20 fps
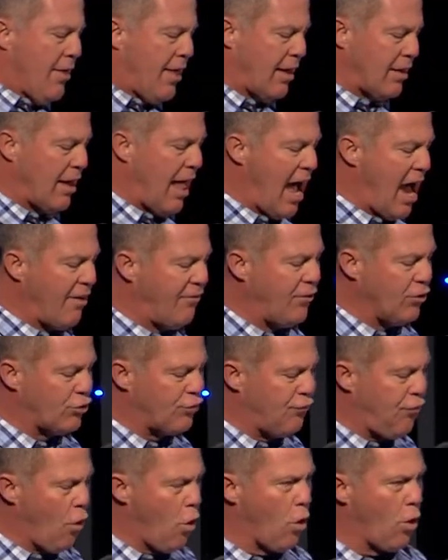that life
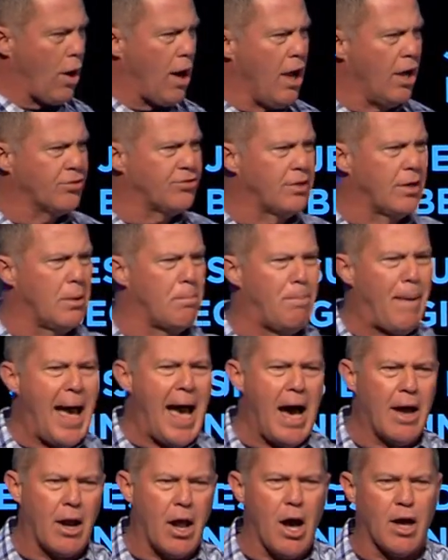is for us and
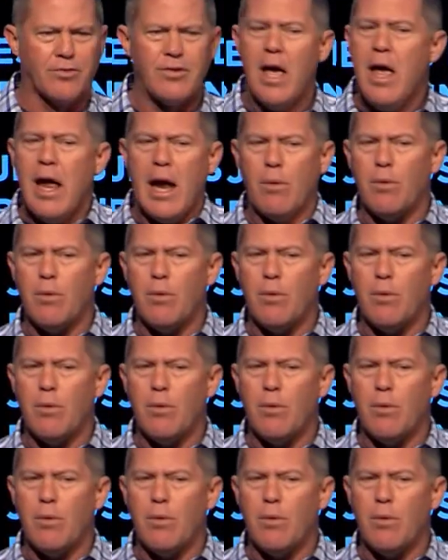about us,